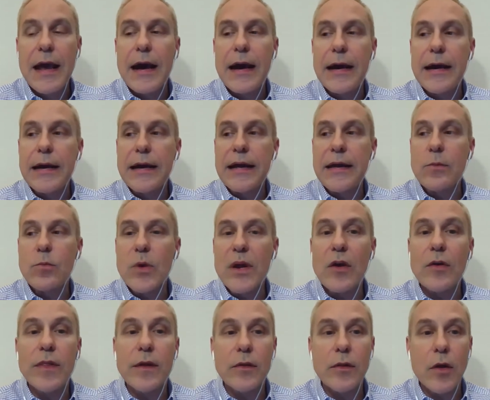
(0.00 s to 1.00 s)
and we
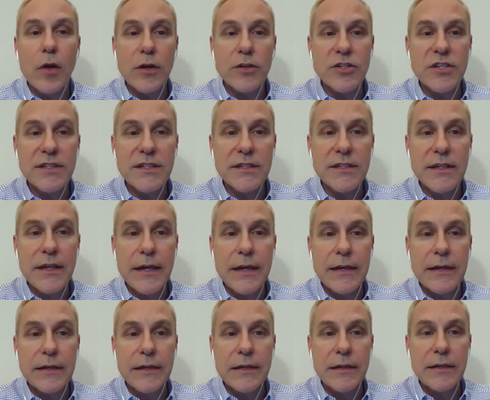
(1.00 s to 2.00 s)
are the largest
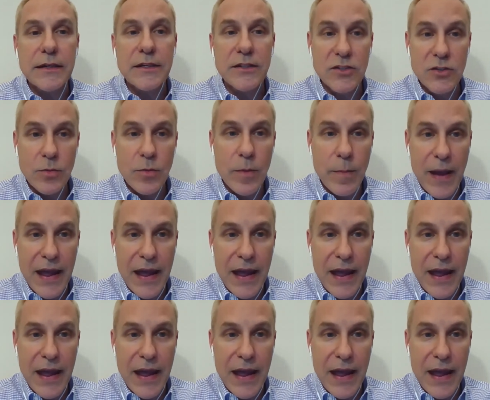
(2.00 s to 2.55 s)
consumer